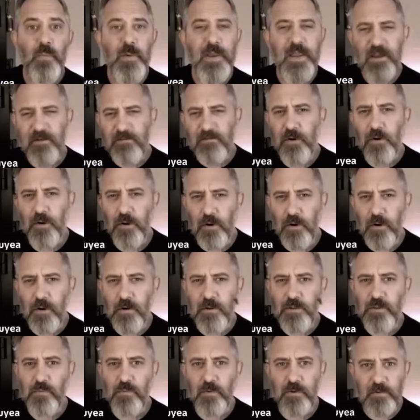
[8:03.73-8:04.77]
We have
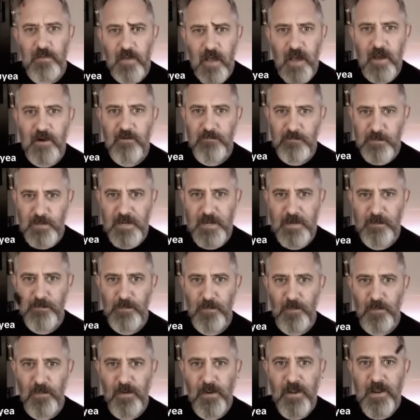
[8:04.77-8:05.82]
heard through a lot of
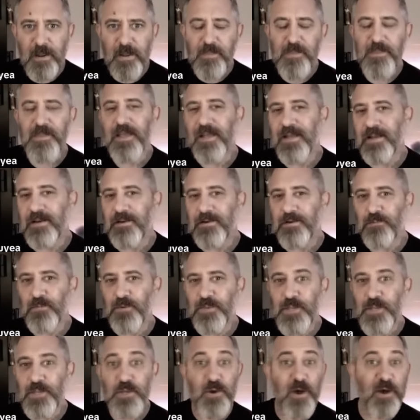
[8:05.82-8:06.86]
people that
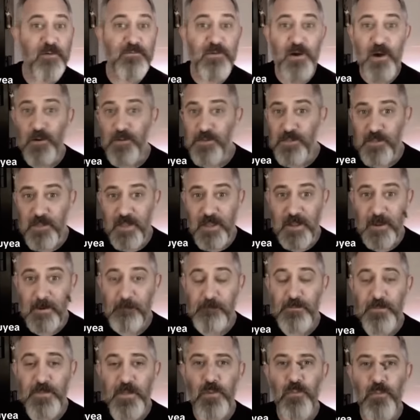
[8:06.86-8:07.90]
with the UFO
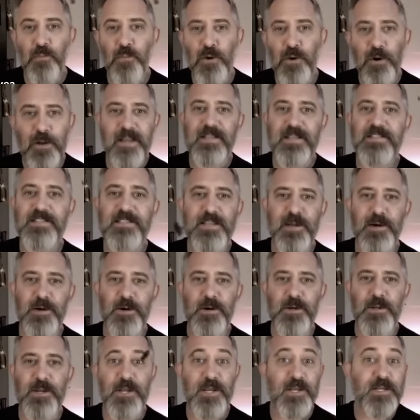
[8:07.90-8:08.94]
thing, that we're
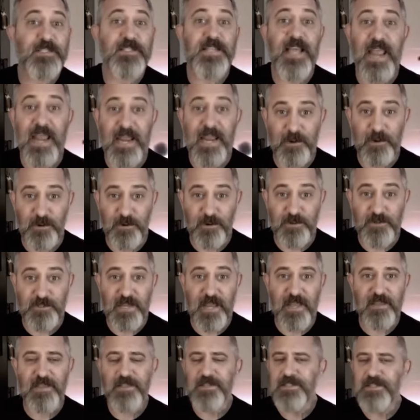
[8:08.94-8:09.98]
considered containers.
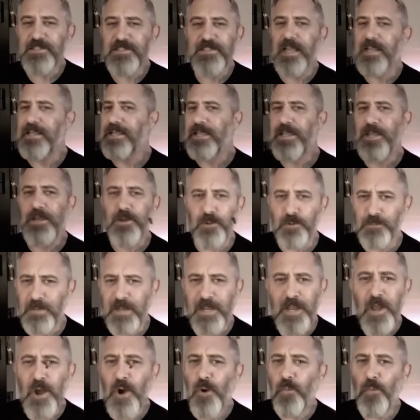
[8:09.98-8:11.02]
And this is like killed
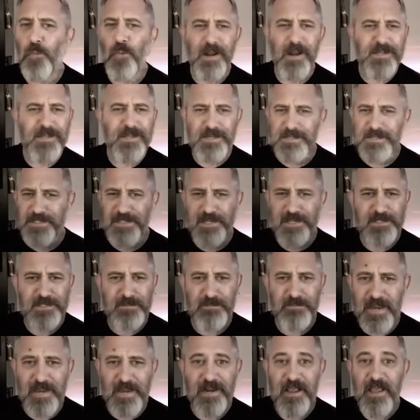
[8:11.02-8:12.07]
me. What does this
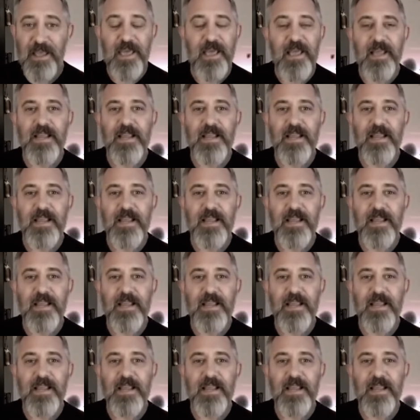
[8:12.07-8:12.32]
mean?